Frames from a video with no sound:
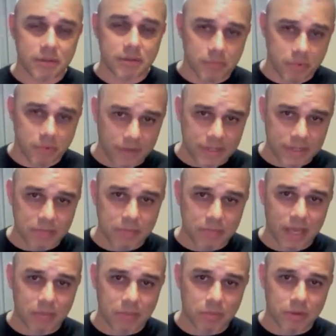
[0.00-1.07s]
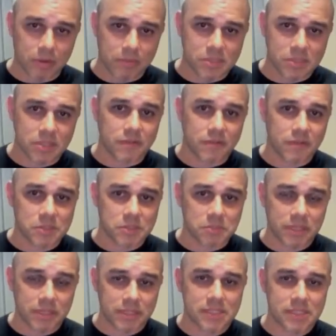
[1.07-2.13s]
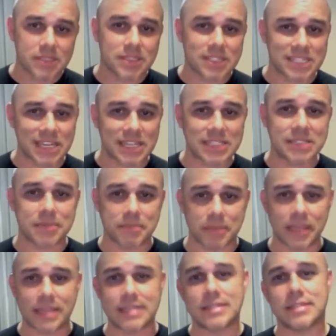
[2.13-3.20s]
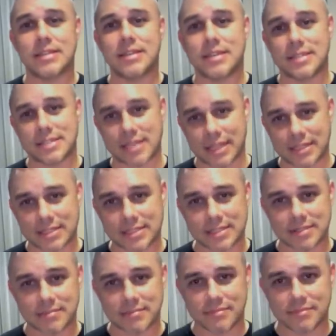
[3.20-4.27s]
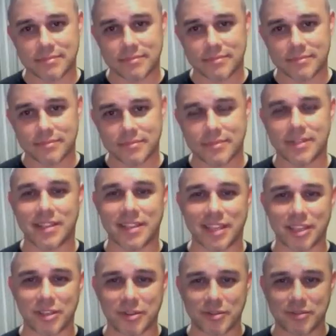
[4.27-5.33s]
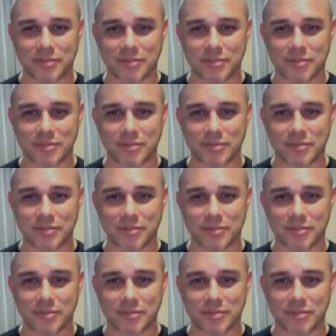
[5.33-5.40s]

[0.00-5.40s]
Preventing back problems in the first place just makes sense. Thank you.